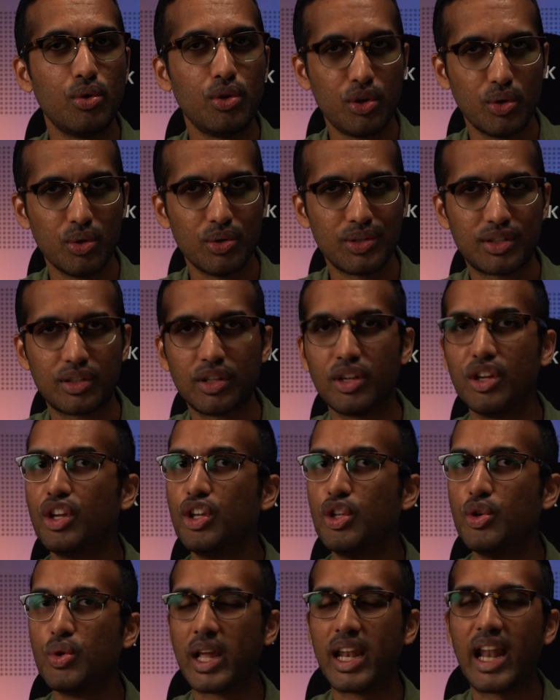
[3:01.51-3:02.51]
used,
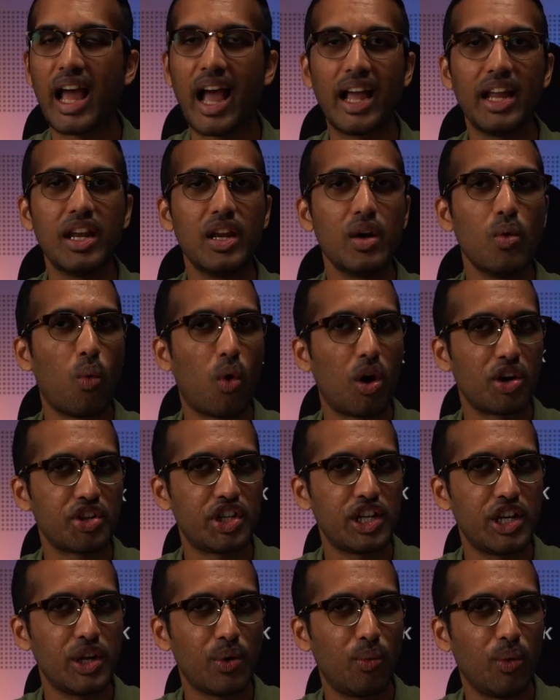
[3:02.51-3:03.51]
you can either wash
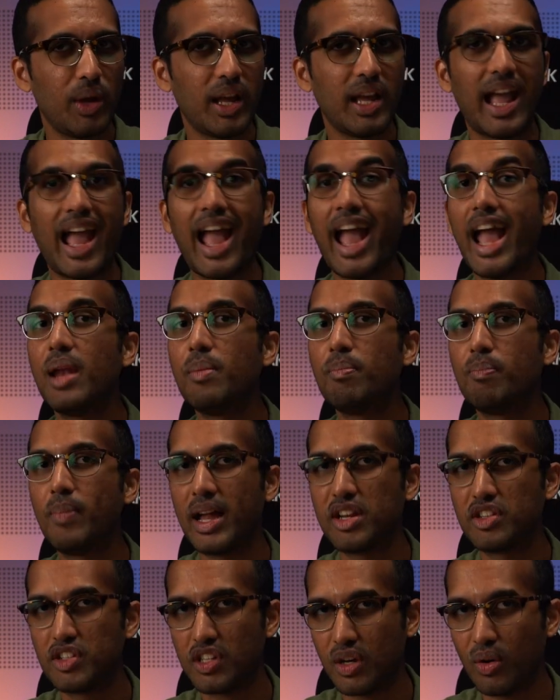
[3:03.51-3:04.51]
it away and
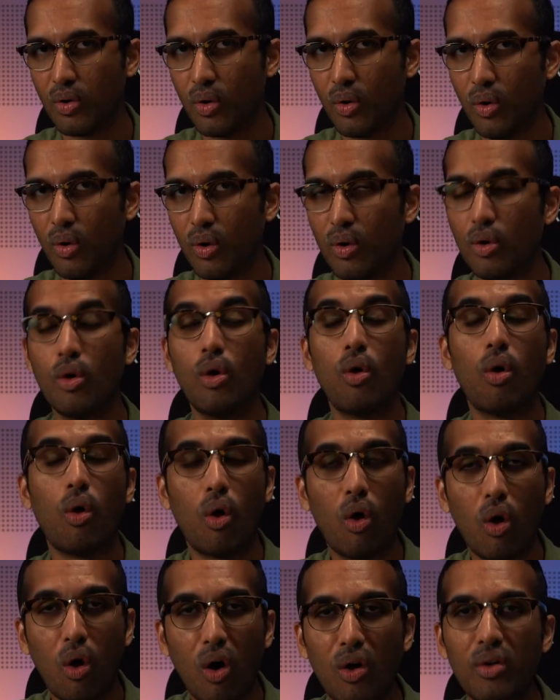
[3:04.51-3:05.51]
patch the hole,
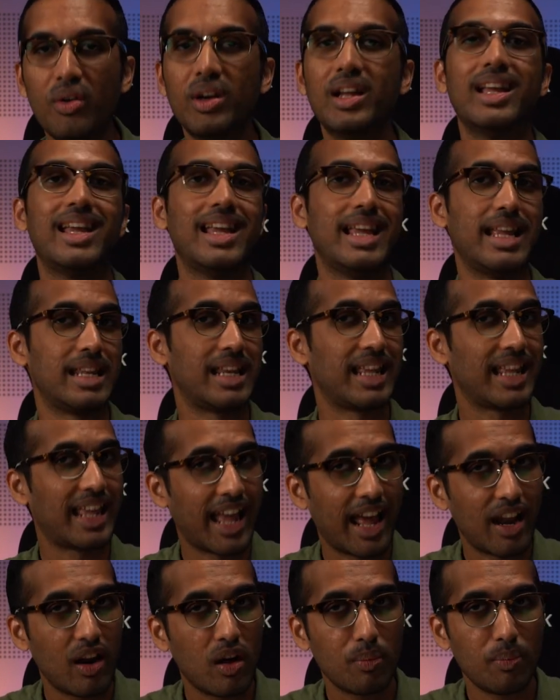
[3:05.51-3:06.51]
or it
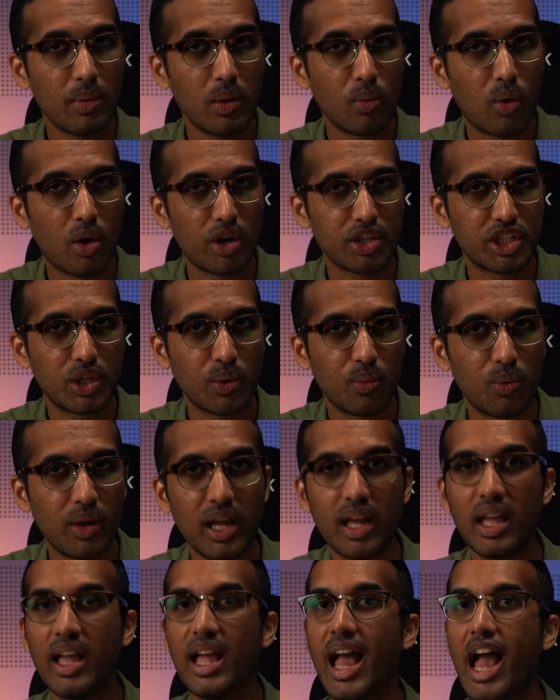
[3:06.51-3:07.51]
cannot be washed
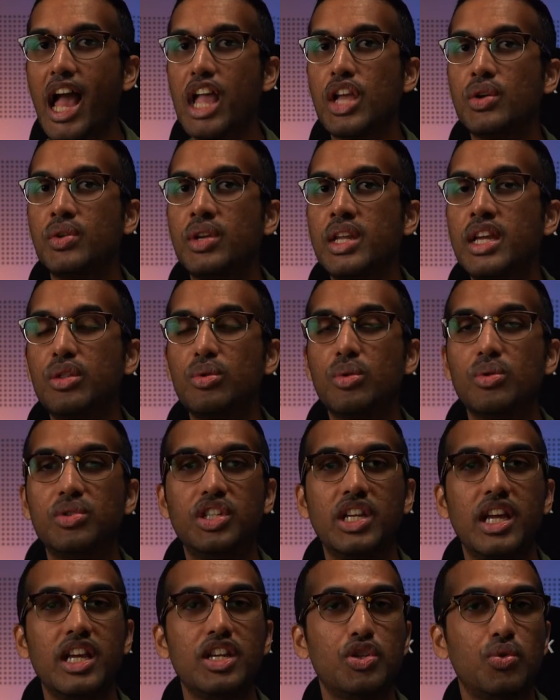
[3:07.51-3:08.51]
away and you need to
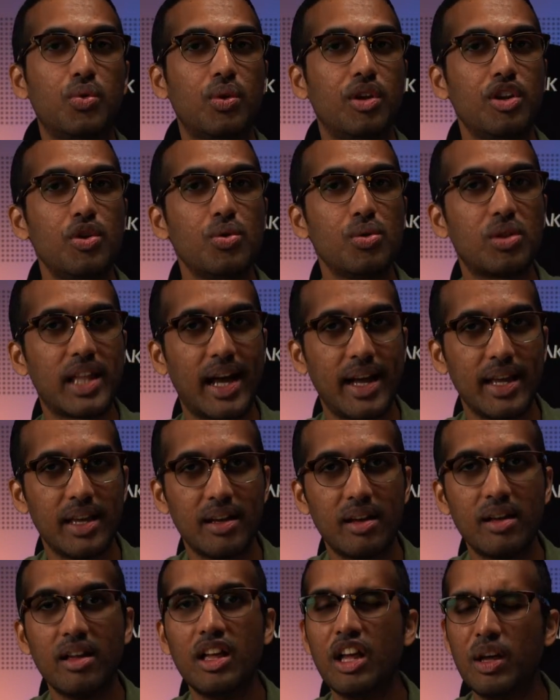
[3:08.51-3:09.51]
change to a new
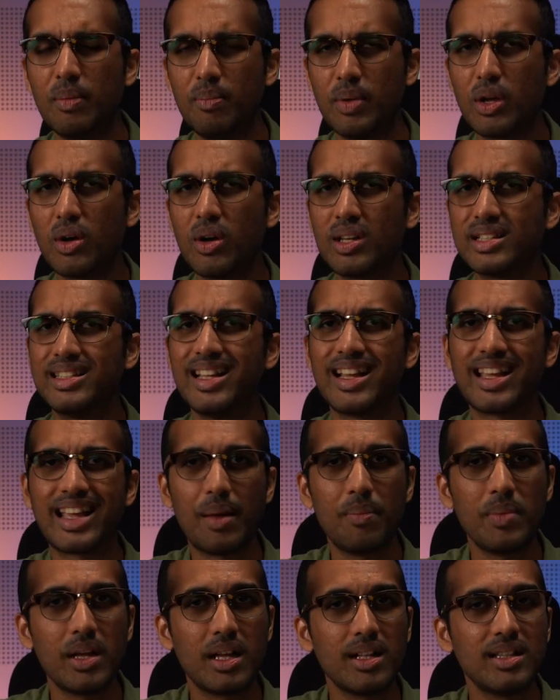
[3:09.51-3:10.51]
tire because the
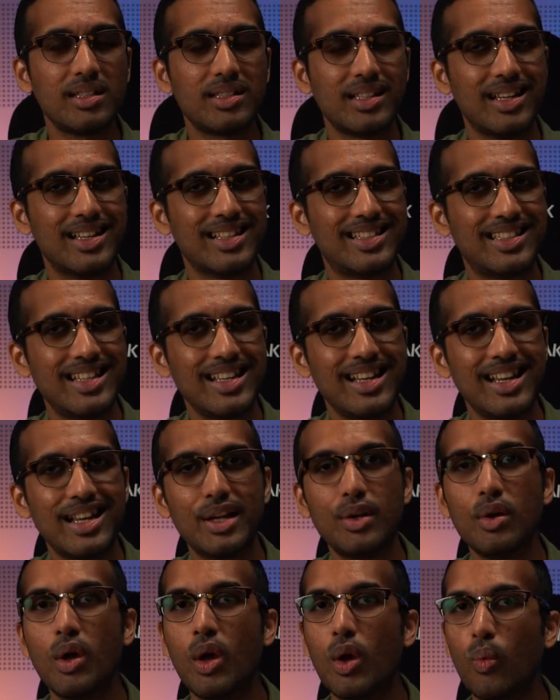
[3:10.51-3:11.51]
chemicals in the
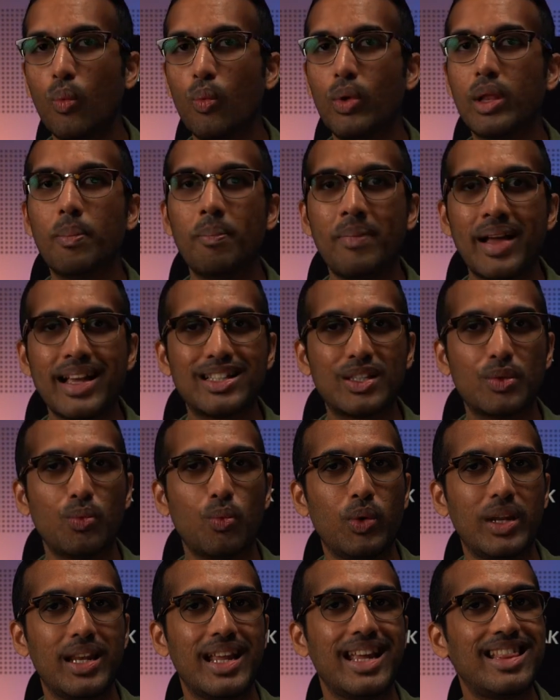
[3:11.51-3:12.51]
sealant will mess
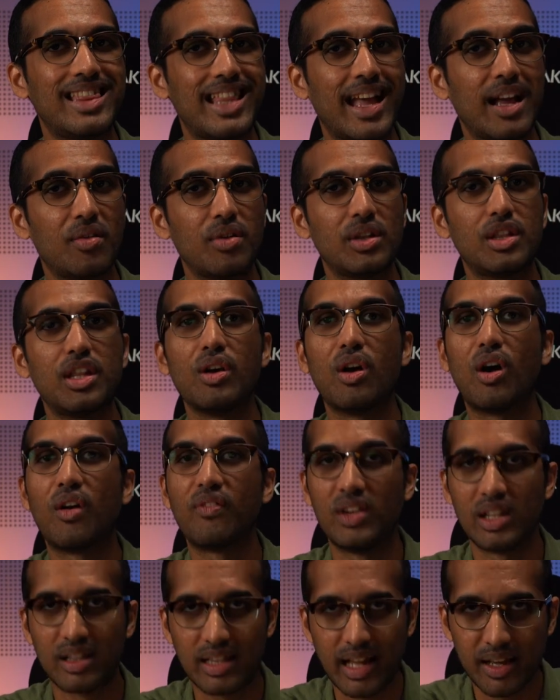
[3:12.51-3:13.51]
with the integrity
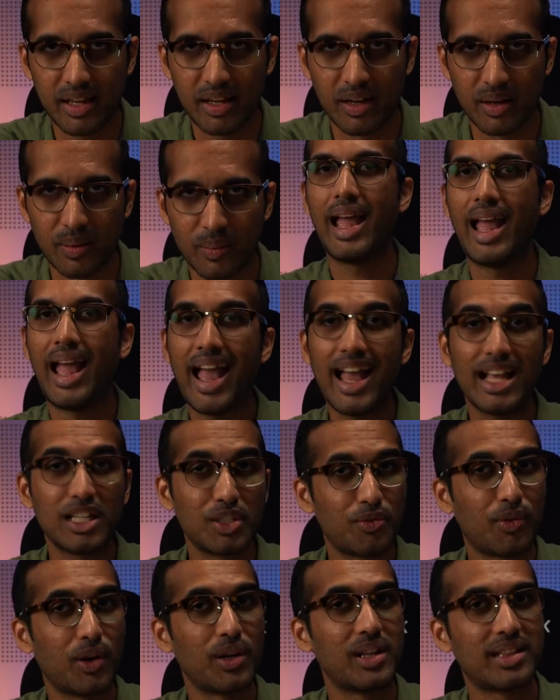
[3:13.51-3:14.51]
of the tire.
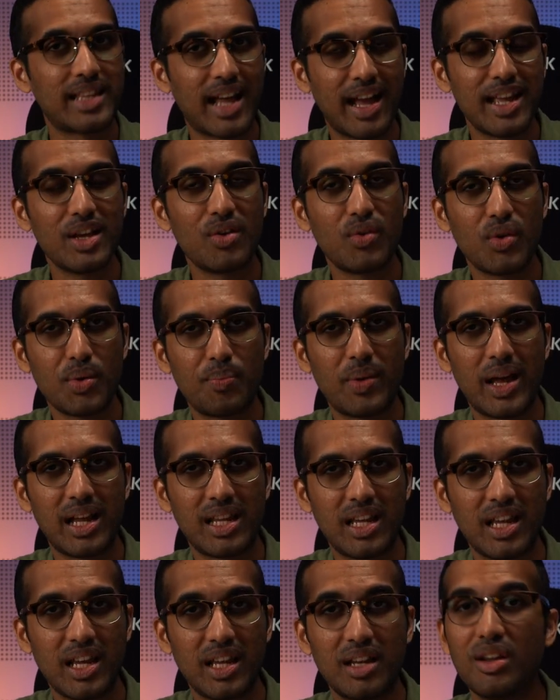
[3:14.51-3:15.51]
As for the tire repair
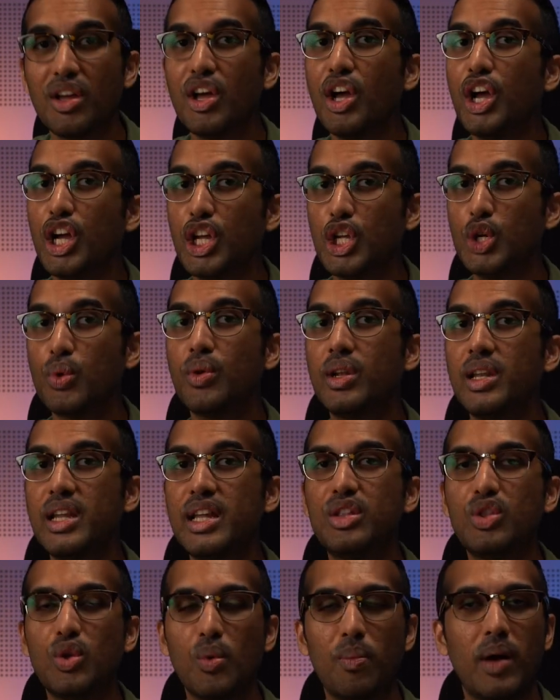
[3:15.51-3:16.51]
kit, you will
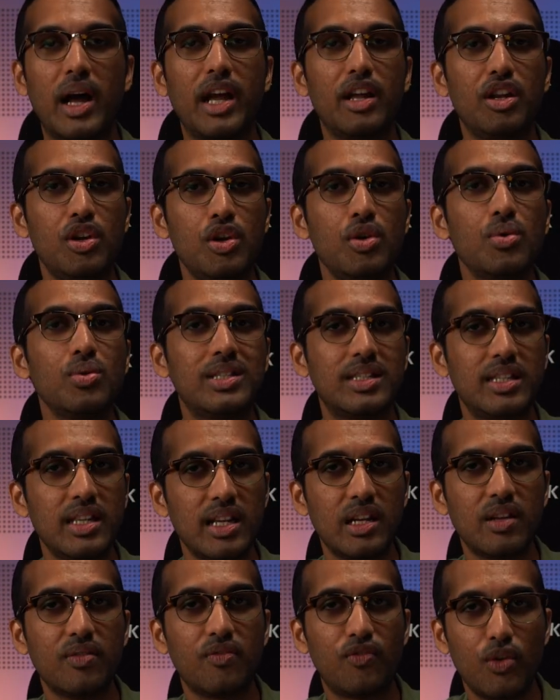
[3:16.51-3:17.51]
need to buy new
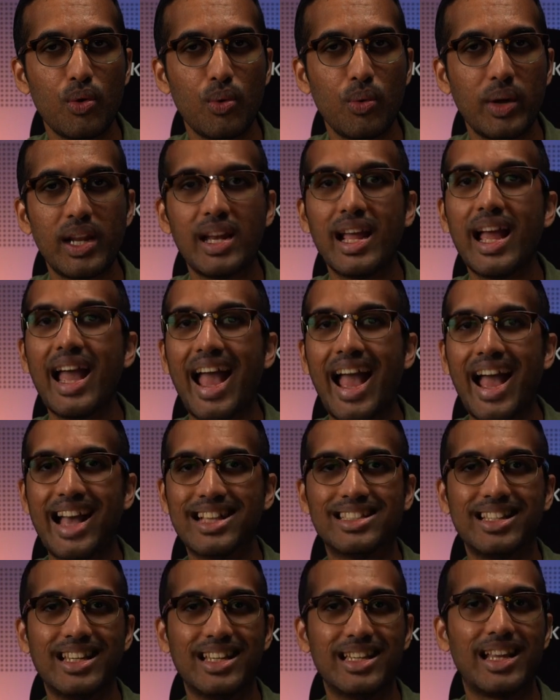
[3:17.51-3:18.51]
sealant fluid
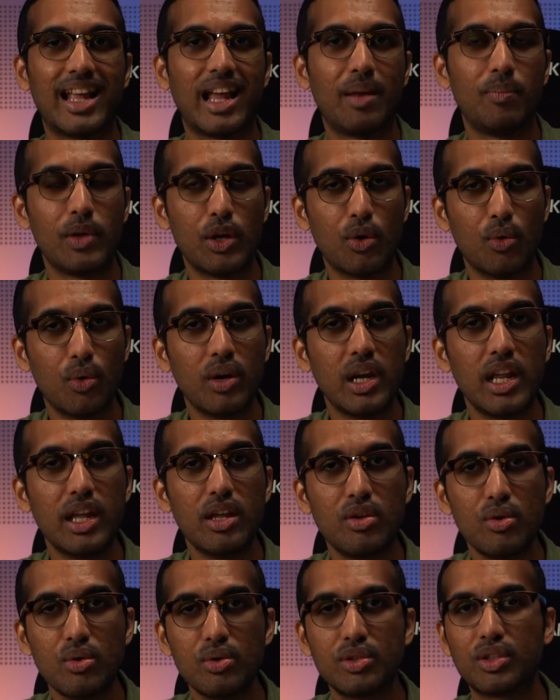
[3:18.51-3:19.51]
as it can be only
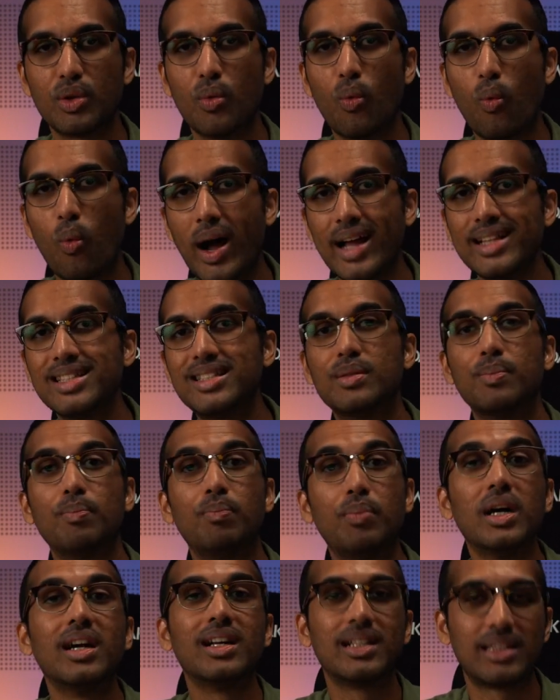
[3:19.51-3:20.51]
used once
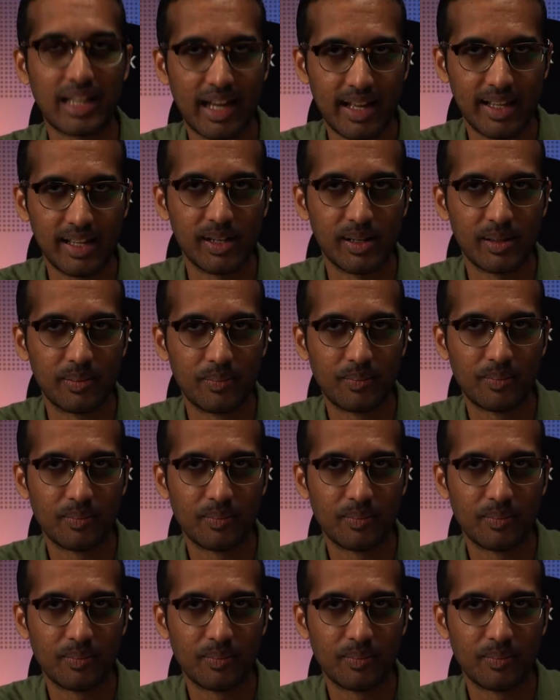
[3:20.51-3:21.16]
per tire.